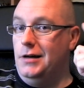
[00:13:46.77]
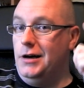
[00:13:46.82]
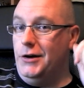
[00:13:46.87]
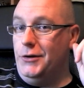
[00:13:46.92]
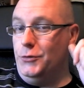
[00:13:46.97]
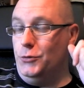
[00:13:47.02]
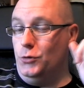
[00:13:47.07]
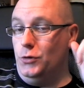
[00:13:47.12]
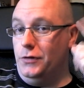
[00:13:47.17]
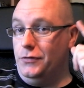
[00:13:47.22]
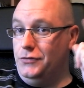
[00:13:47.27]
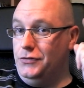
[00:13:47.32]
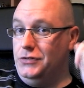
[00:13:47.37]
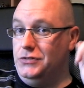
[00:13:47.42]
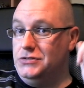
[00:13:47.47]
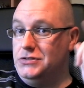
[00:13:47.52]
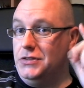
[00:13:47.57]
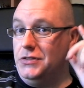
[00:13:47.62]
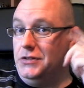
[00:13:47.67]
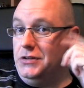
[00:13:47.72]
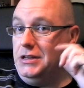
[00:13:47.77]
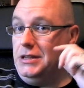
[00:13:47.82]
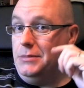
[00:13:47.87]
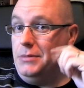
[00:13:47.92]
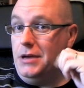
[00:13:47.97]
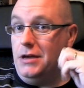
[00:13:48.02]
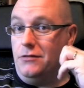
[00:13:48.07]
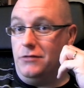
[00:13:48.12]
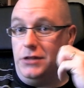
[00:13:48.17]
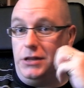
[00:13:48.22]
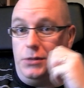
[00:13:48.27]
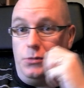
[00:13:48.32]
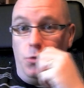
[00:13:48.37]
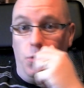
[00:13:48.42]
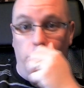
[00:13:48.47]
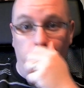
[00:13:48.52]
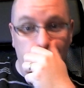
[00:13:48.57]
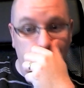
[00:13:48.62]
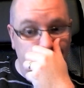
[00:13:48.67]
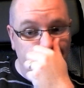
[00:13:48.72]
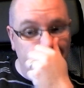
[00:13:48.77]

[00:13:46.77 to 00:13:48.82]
Although I've seen something on eBay I really want.